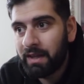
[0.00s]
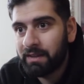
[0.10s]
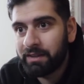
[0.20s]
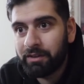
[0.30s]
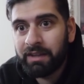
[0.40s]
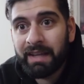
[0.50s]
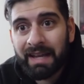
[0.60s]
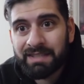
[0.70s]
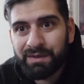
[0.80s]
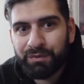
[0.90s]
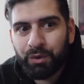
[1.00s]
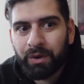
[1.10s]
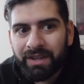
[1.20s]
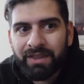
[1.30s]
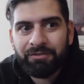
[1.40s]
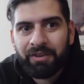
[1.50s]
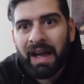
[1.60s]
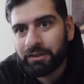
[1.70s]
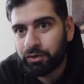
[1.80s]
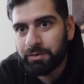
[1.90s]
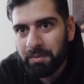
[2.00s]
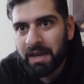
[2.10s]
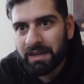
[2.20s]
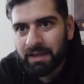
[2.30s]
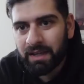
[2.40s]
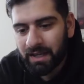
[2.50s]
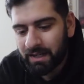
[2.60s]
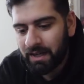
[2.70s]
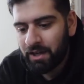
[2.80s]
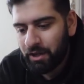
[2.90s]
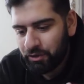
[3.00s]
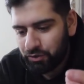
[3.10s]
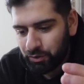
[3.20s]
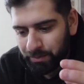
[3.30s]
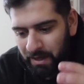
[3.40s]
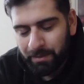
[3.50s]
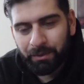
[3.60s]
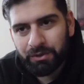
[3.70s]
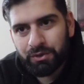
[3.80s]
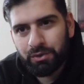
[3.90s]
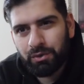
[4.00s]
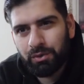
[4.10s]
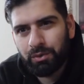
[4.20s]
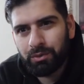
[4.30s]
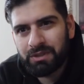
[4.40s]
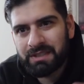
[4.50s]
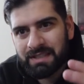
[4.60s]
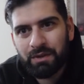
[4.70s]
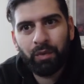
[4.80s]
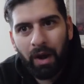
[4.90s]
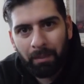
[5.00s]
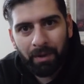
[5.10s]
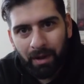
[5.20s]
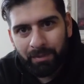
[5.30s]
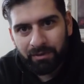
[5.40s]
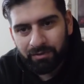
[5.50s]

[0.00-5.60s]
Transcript: literally as if you're in the factory making it to be able to see where I'm coming